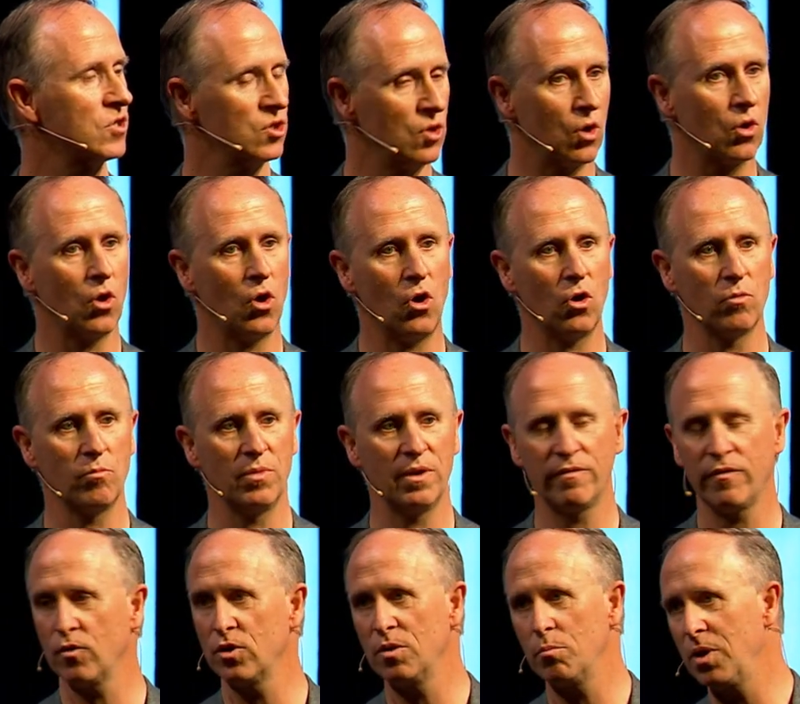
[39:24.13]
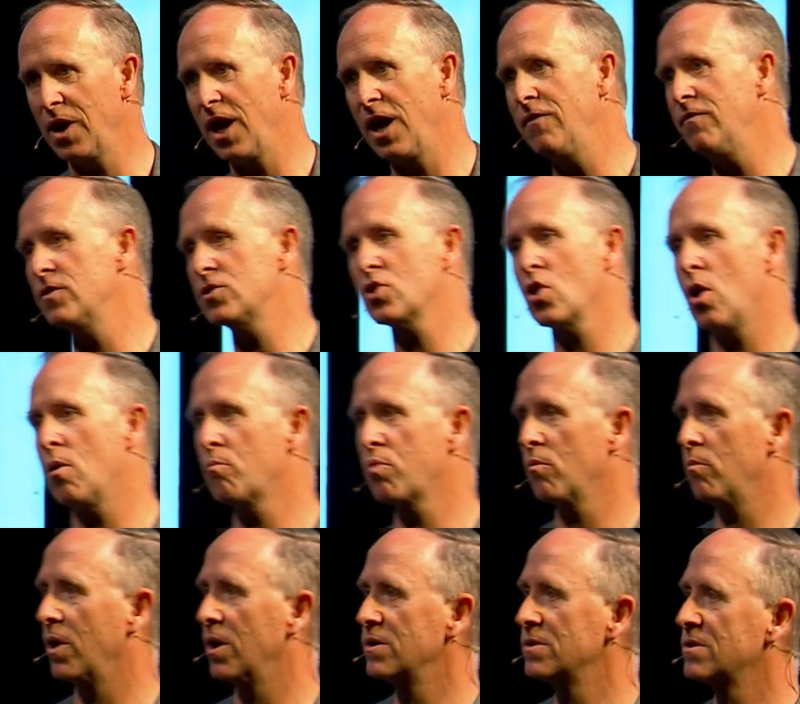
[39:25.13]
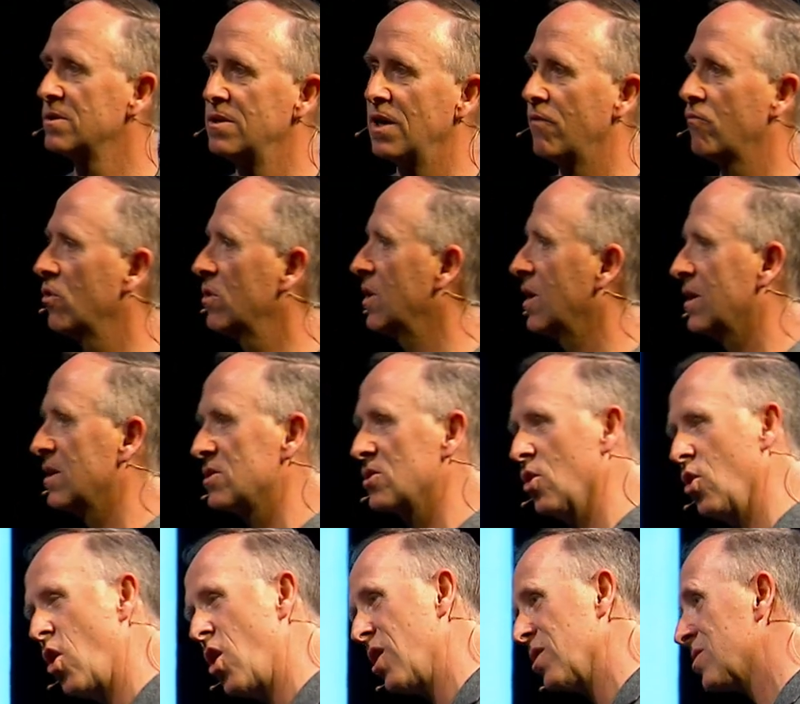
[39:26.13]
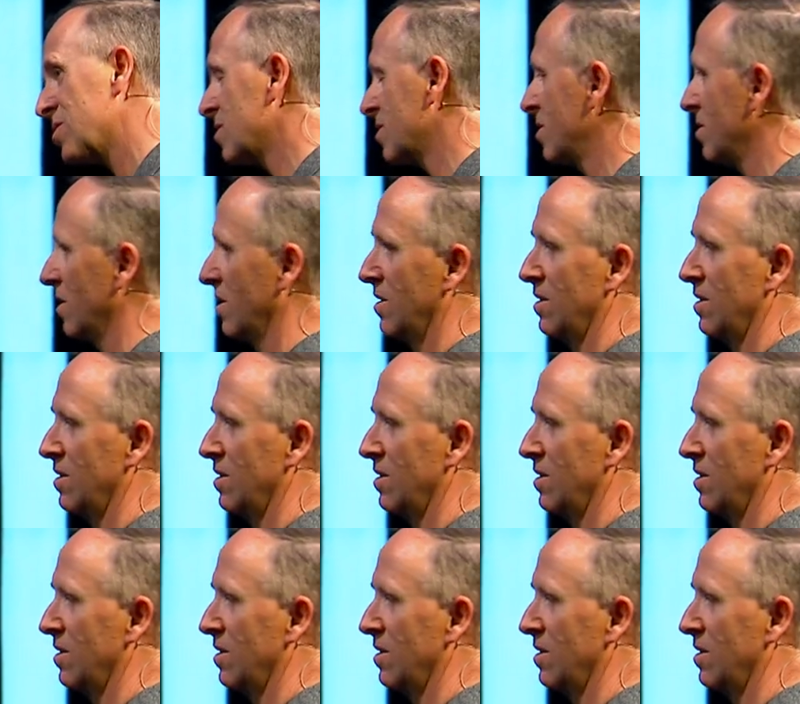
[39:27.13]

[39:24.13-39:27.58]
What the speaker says: not long before your behavior is compromised and everything is lost.